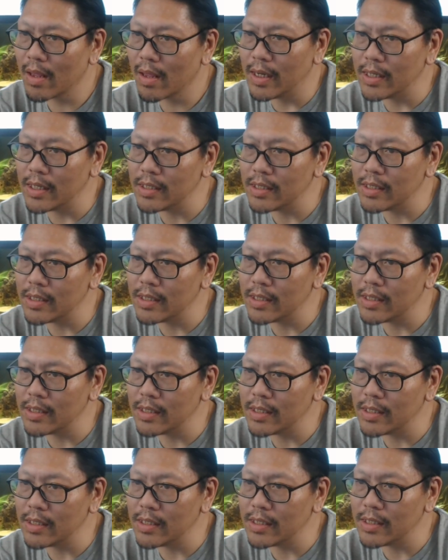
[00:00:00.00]
I spent
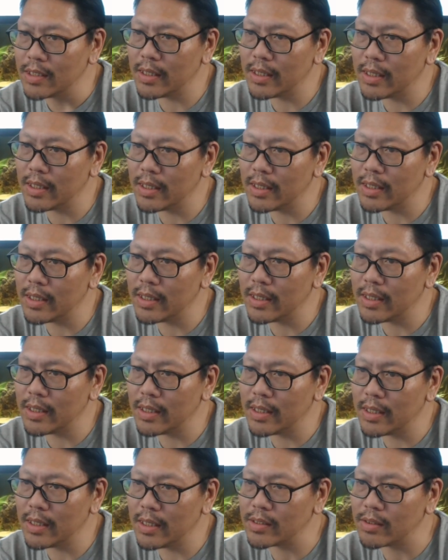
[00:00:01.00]
9
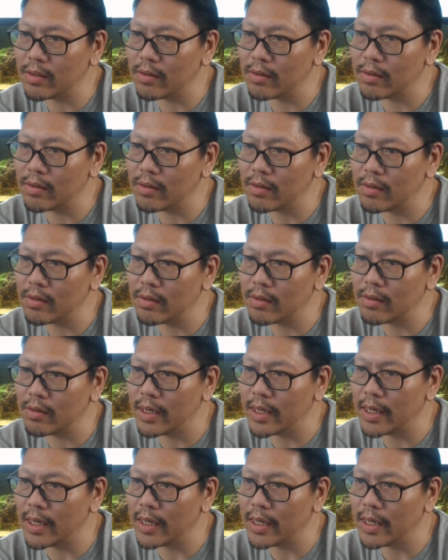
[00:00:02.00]
dry start weeks
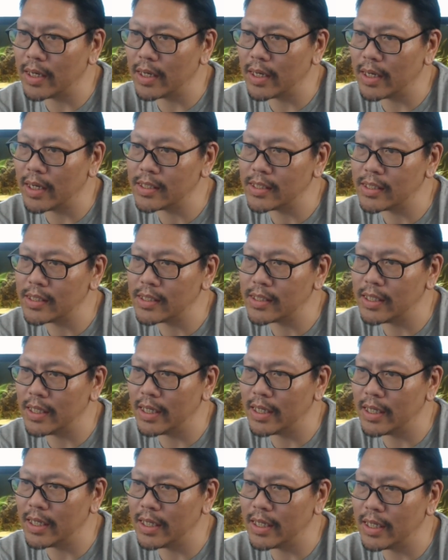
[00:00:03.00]
creating a nice
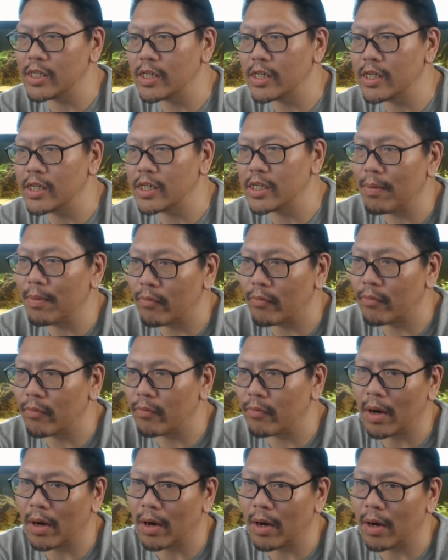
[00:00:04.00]
DHG carpet with
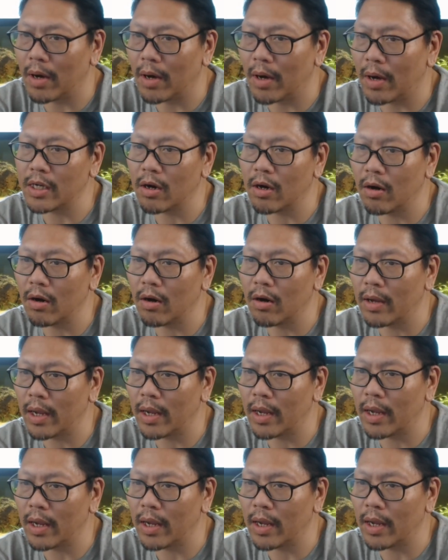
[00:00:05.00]
Monte Carlo
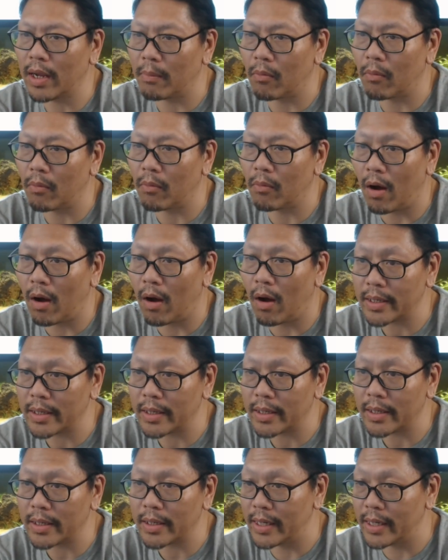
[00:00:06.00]
hanging from a rock.
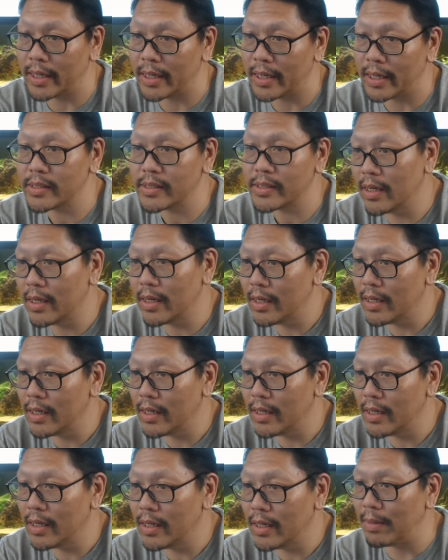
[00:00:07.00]
Nice.
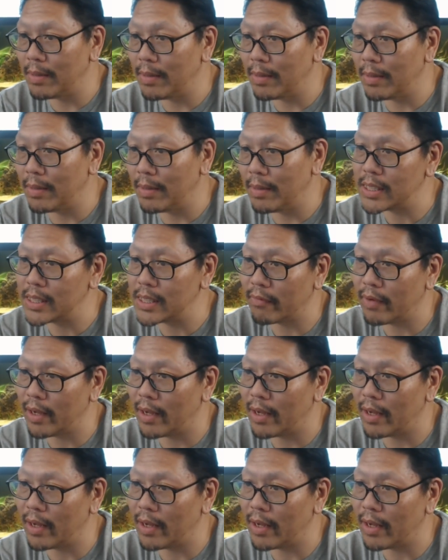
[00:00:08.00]
Then I made a mistake of
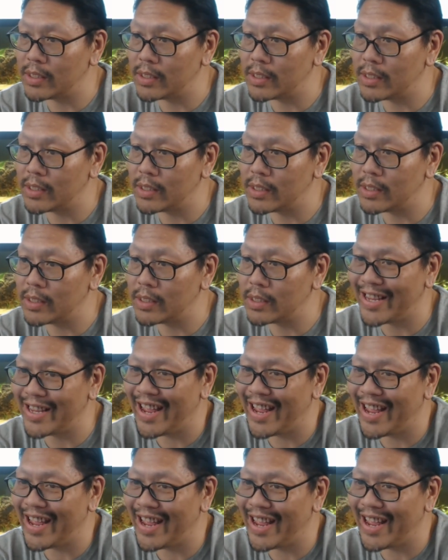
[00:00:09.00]
adding Rosie Barb in the
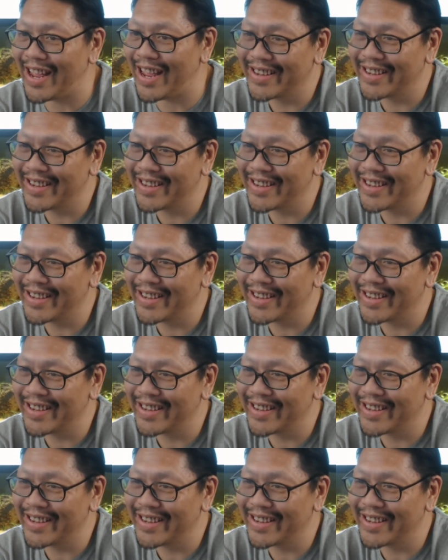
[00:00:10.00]
tank.